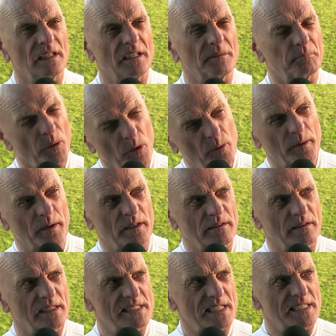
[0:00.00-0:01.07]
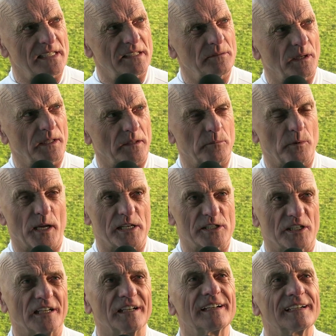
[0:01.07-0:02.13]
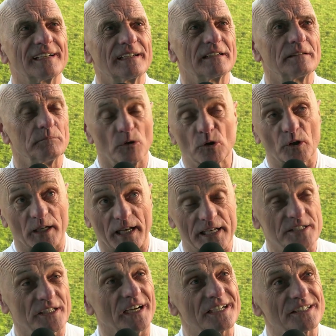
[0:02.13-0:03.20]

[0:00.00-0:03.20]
Probably, as I say, I think we edged it. More than edged it, actually.